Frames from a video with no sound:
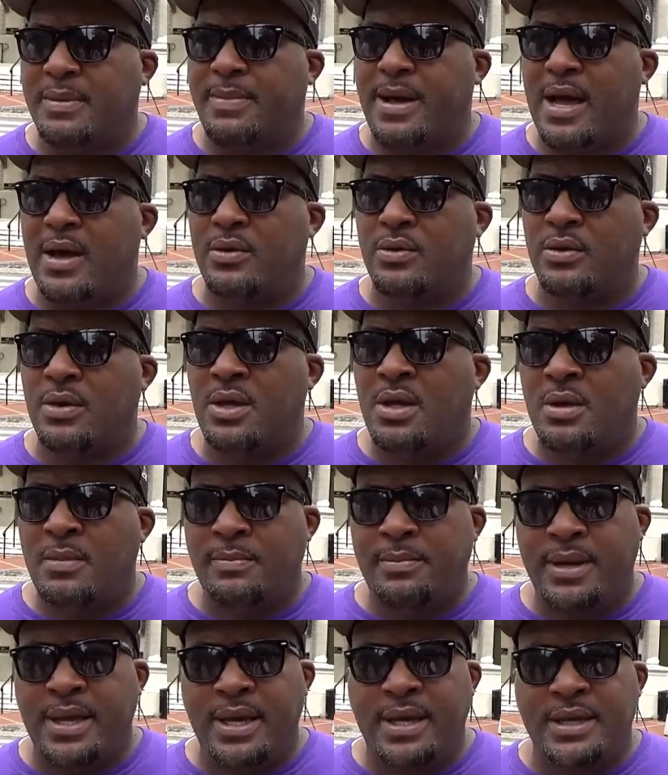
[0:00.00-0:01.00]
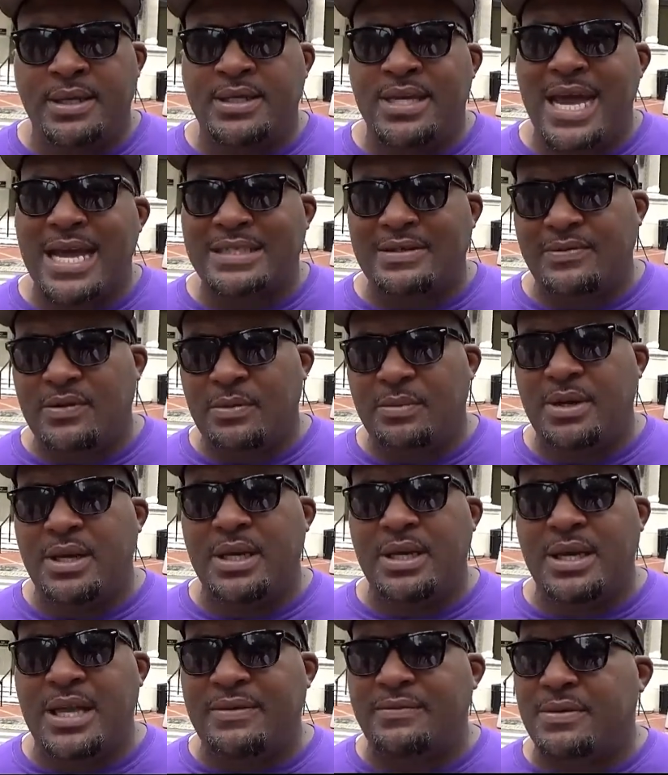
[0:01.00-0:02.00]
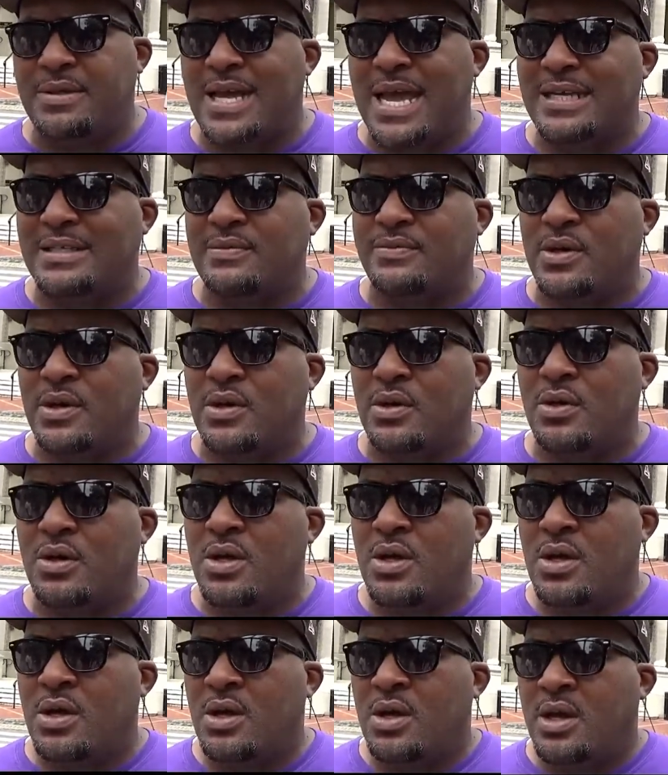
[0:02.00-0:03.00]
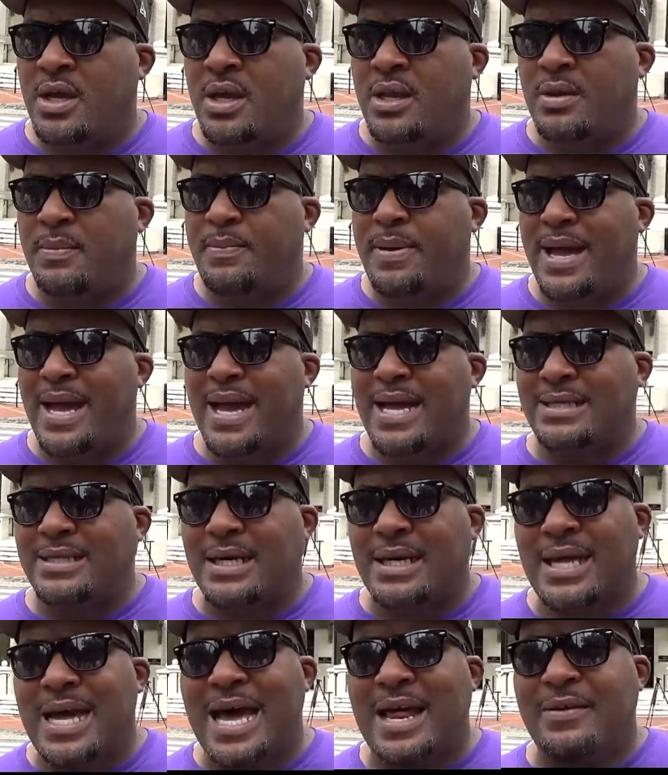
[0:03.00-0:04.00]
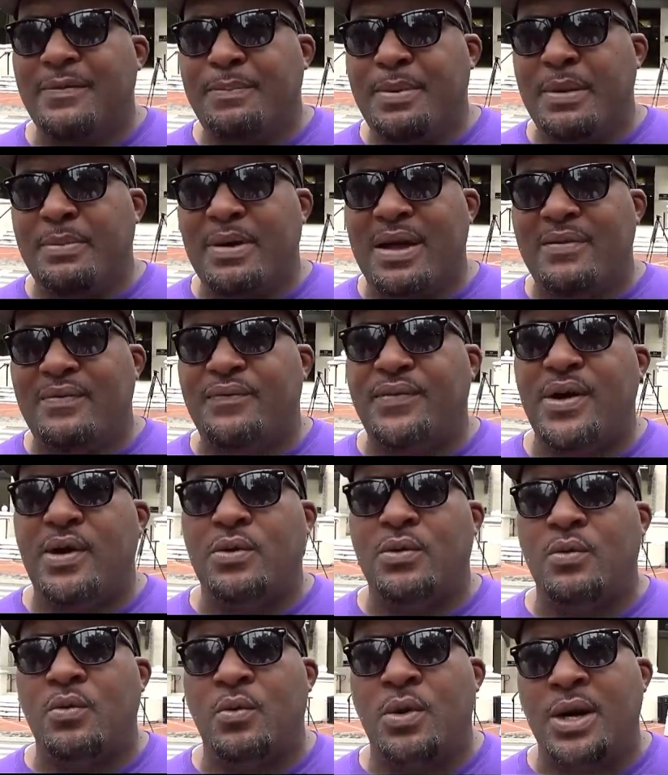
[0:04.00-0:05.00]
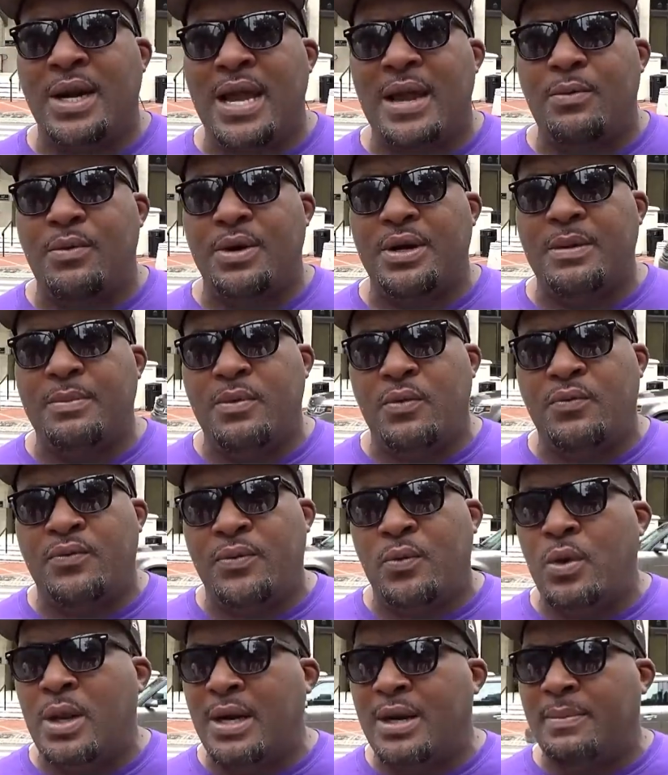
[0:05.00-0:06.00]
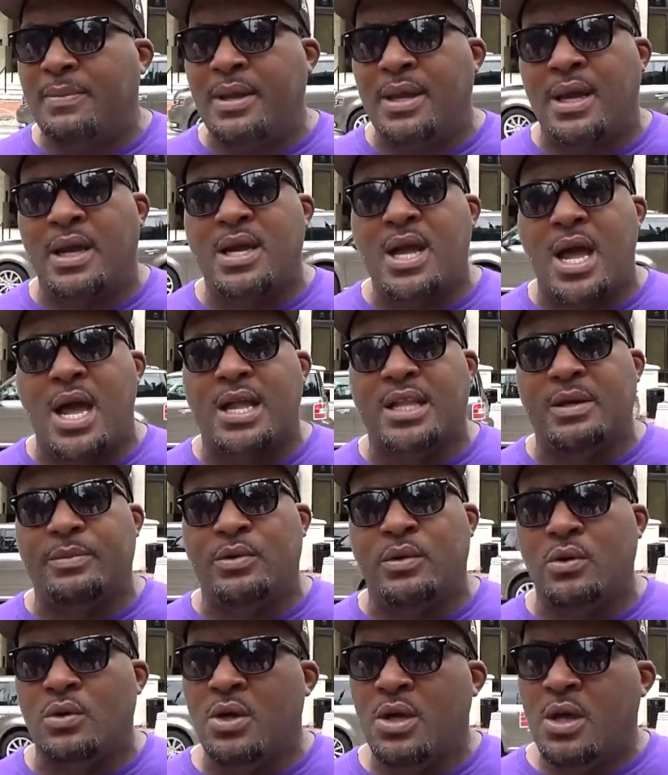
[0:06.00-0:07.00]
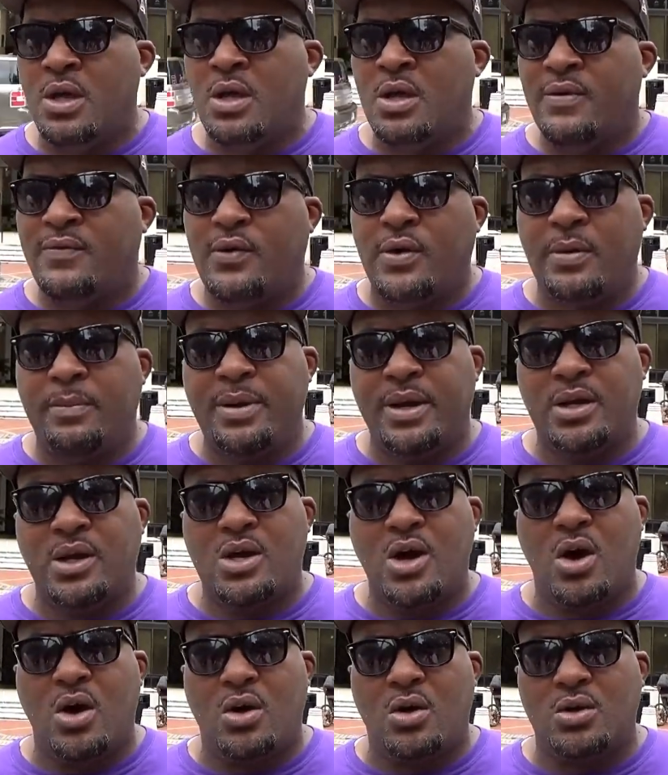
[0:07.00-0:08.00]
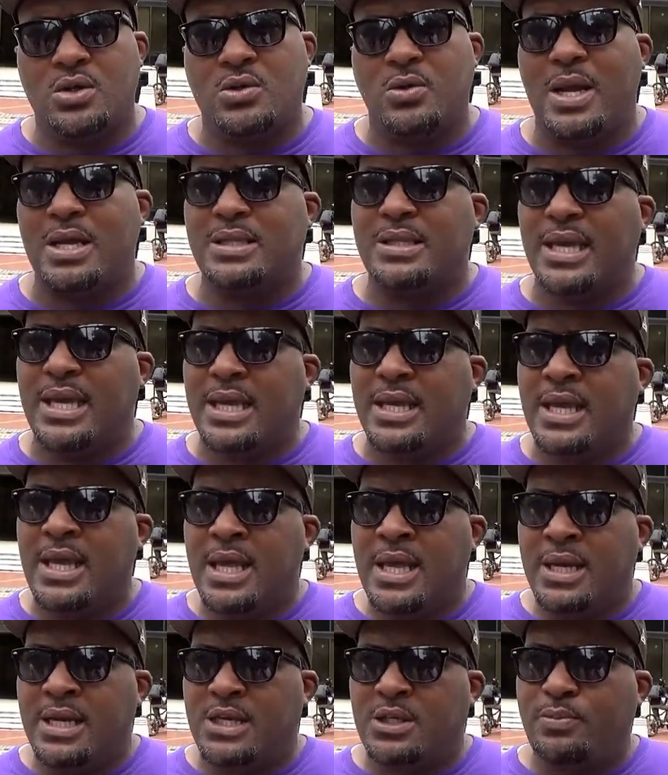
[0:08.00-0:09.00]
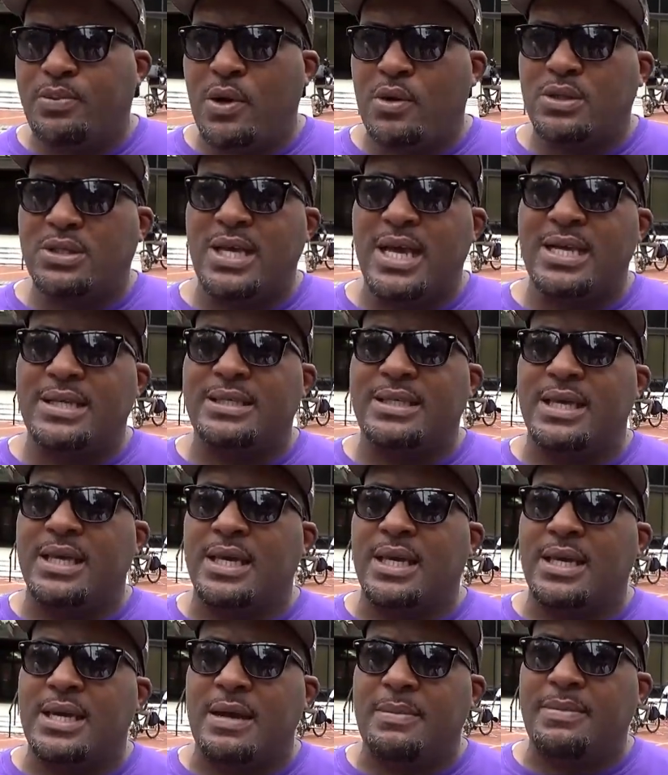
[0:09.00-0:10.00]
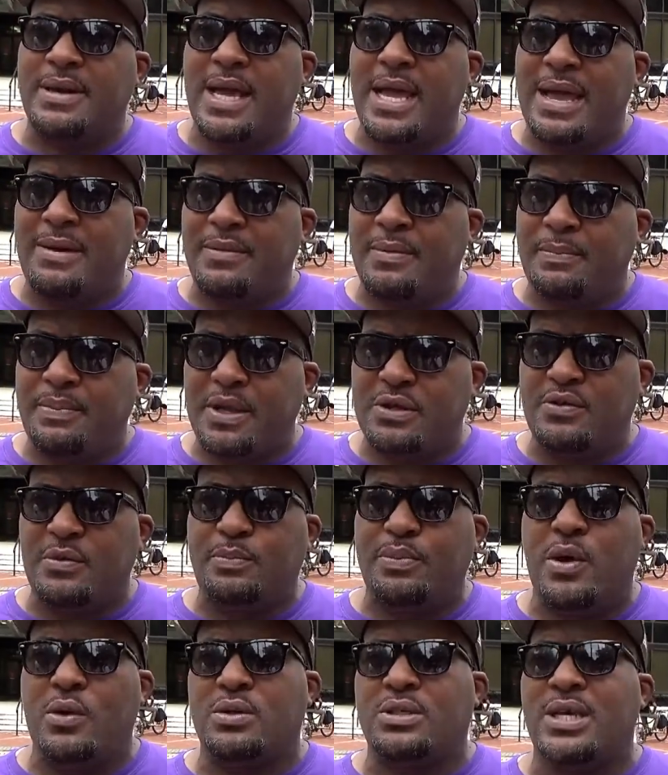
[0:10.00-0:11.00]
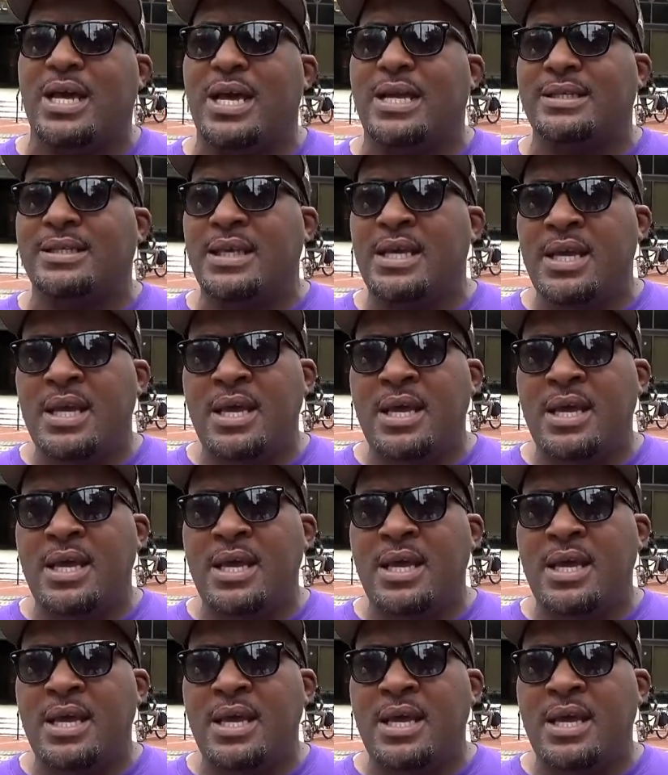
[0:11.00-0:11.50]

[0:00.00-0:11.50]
about being in Jacksonville, being in native of Jacksonville, in the past, a lot of people I felt were not willing to be uncomfortable for the bigger cause. So I think this protesting and coming out having a peaceful protest,